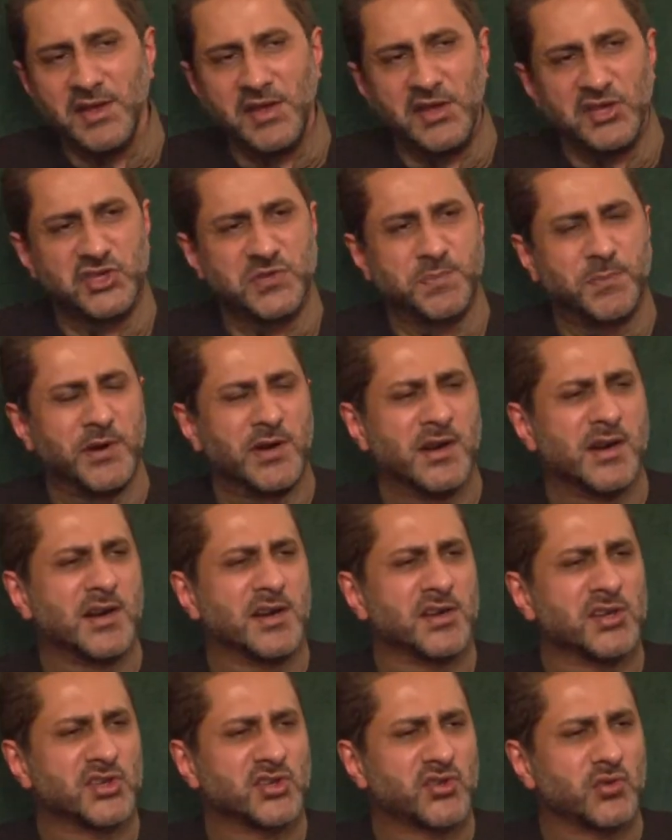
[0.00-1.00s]
He
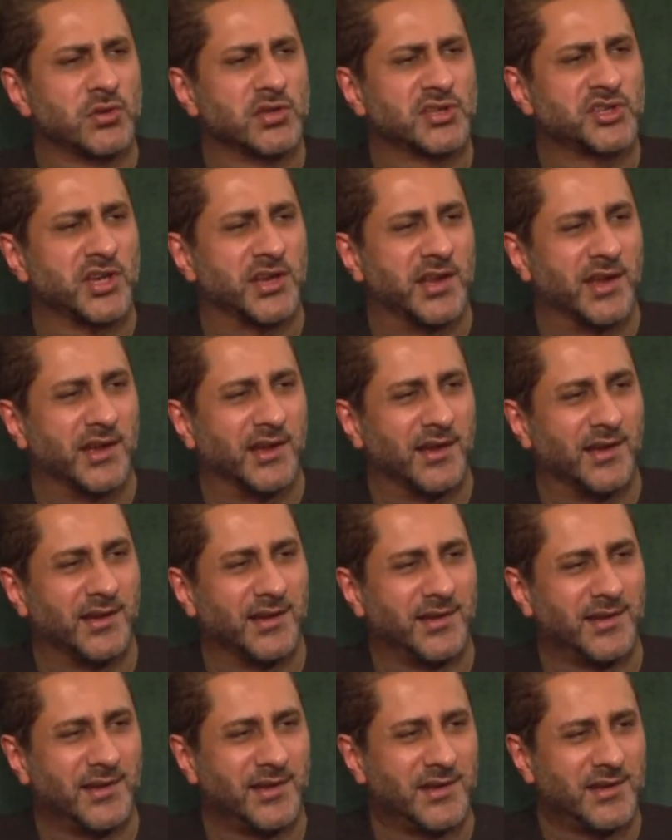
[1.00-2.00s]
spurs Zuljanah,
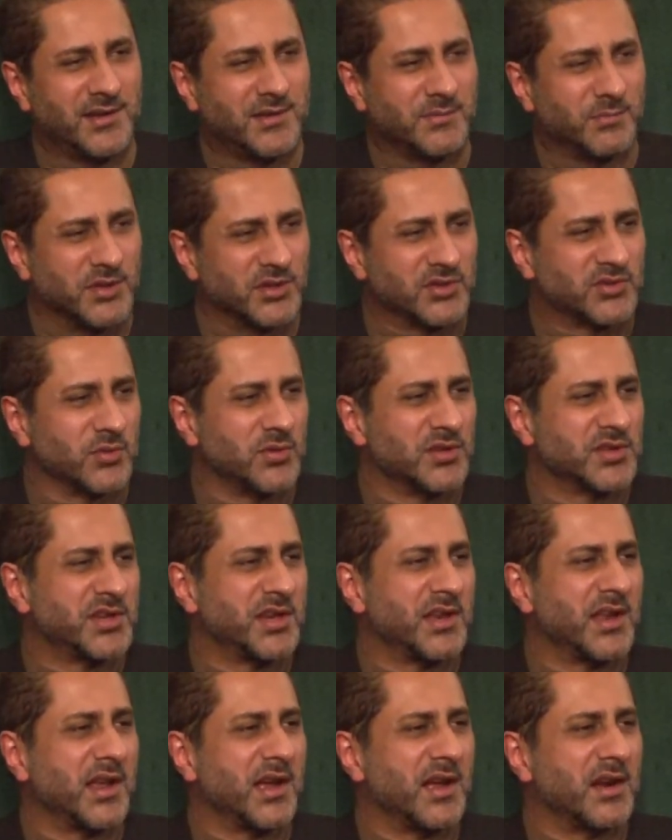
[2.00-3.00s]
but
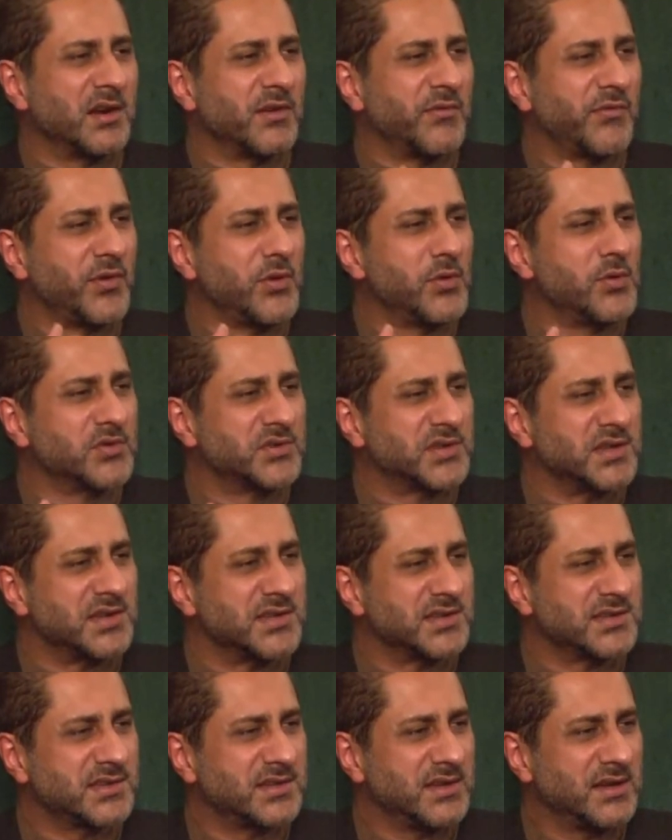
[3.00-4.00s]
Zuljanah
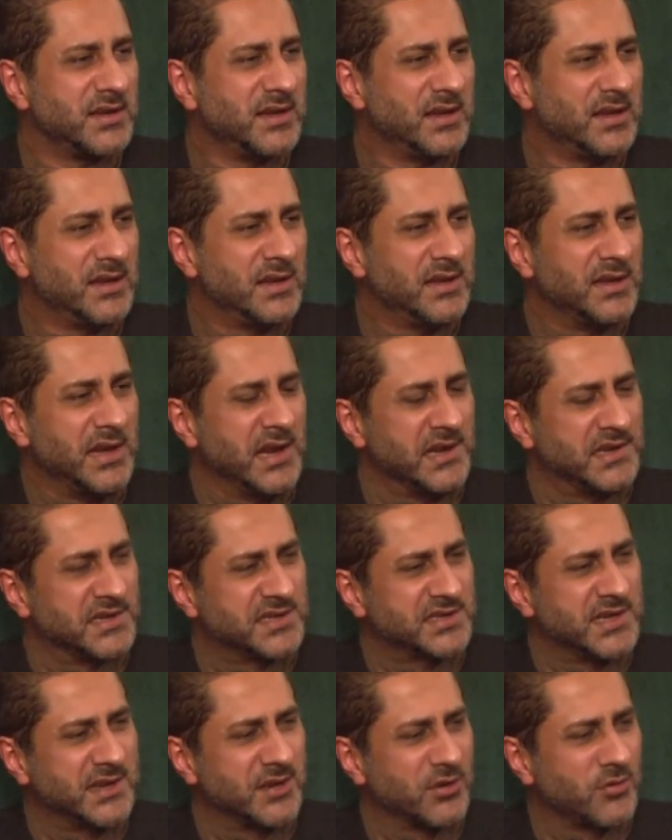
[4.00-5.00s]
refuses. It
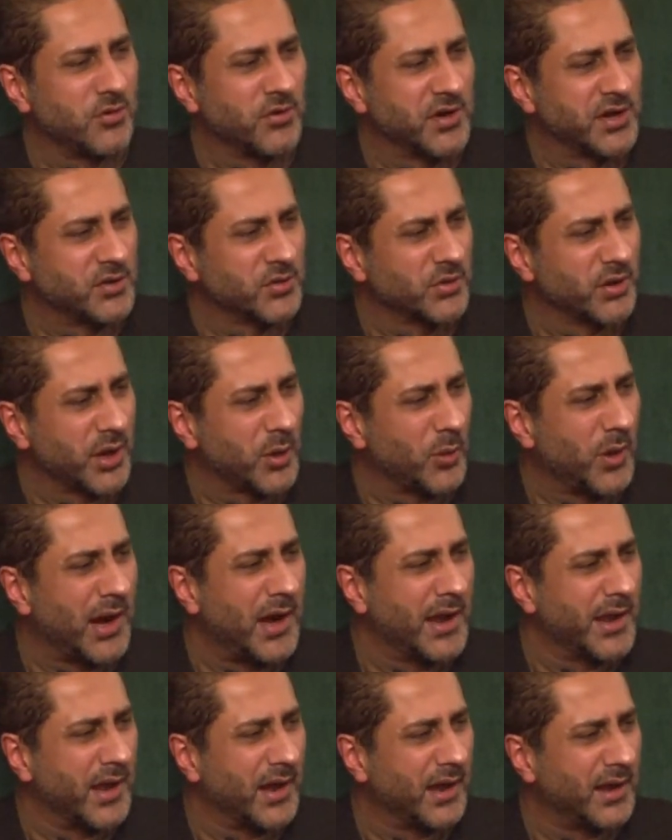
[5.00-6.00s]
is said, according to the
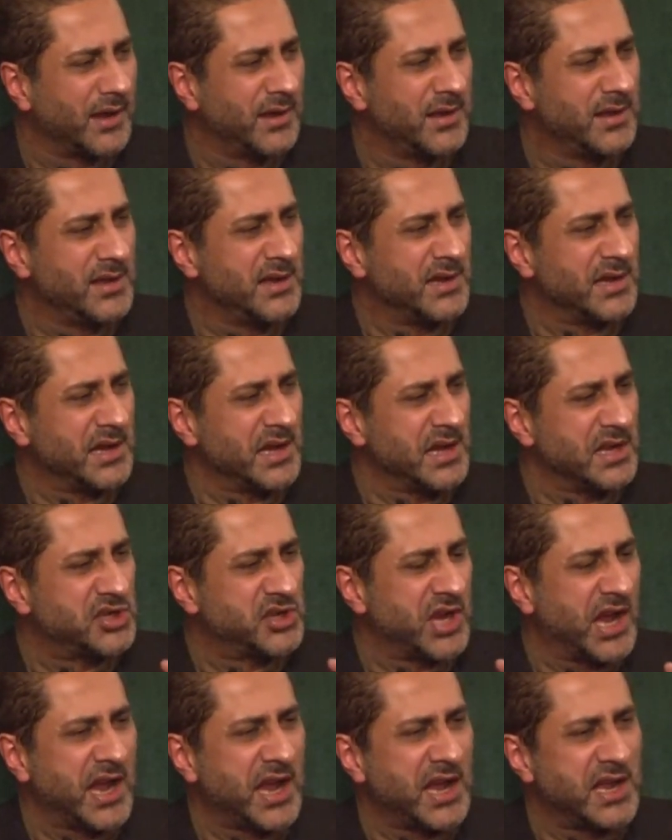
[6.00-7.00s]
riwayah, he
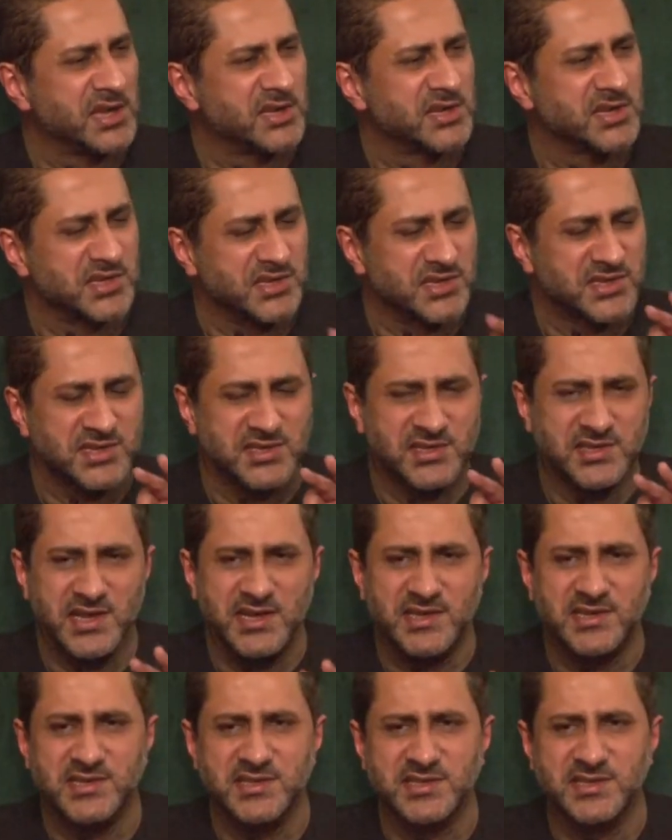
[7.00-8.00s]
changes
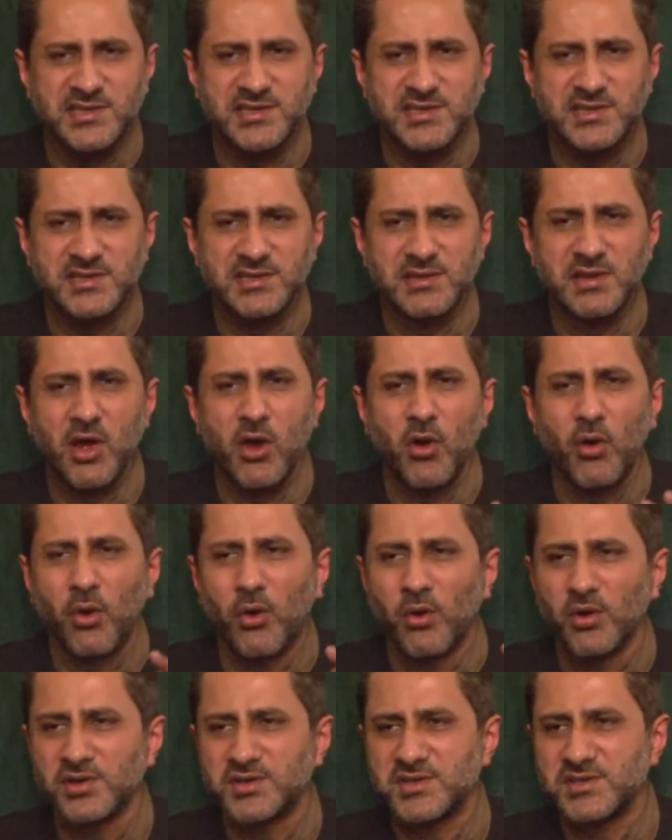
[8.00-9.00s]
6
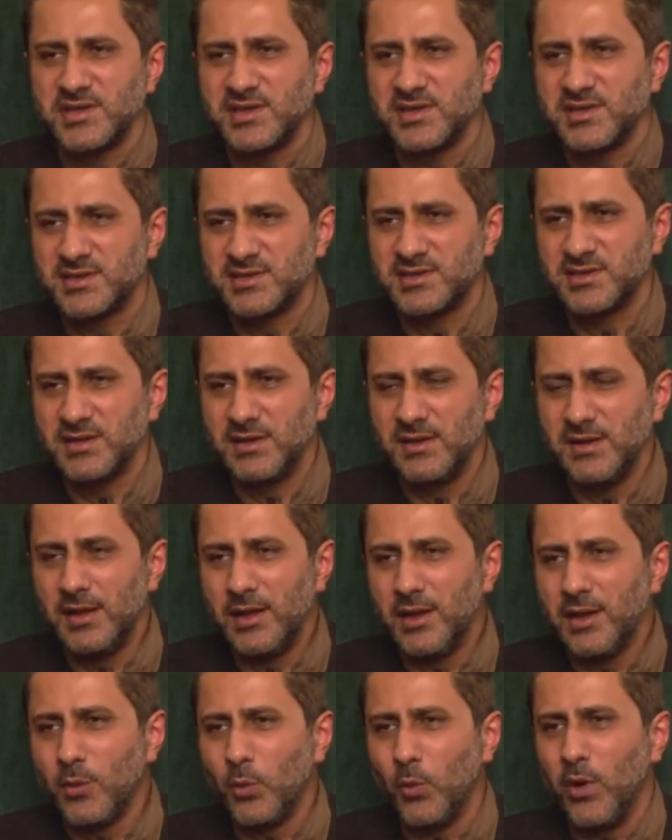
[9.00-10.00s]
horses.
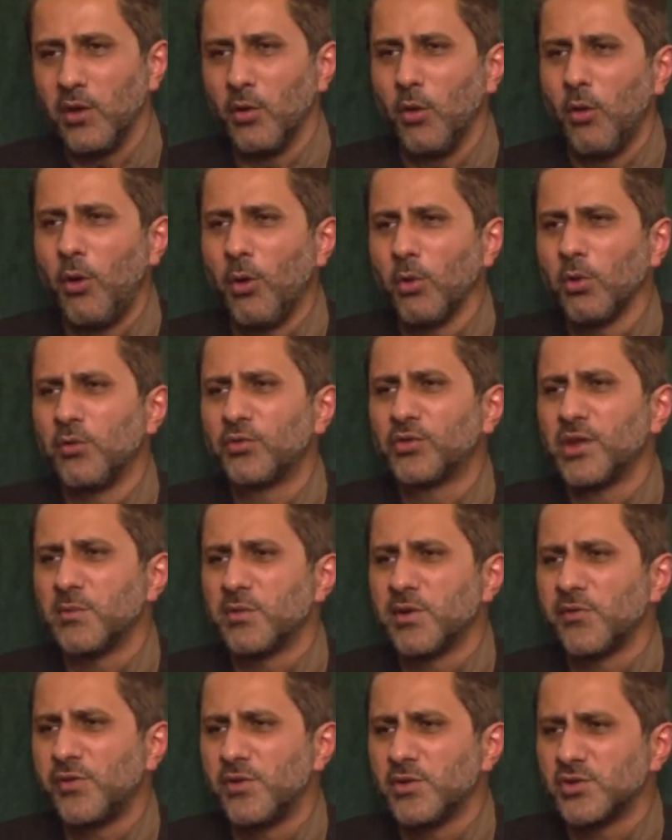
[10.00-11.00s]
When all of
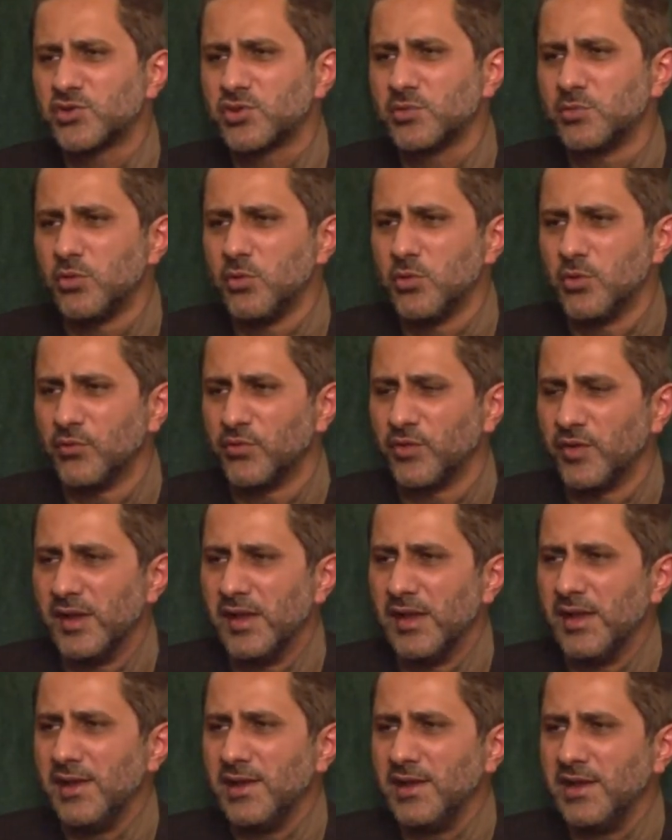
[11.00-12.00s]
them refuse to move,
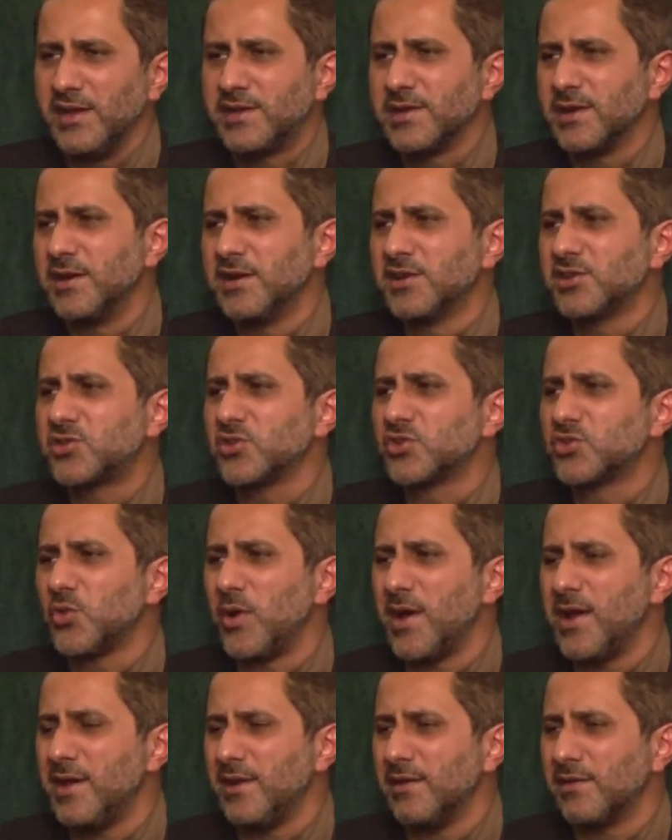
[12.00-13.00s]
he turns to
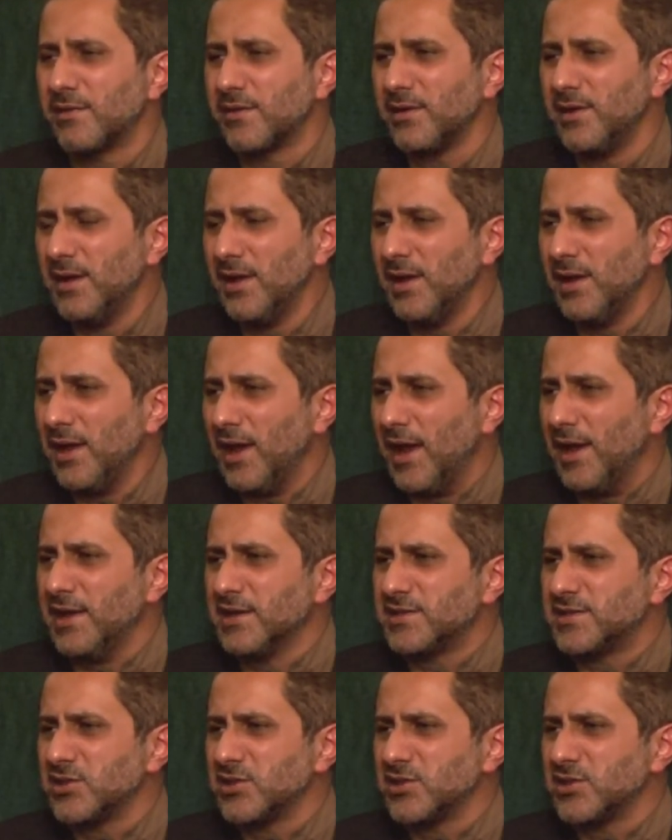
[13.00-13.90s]
Zuhair and he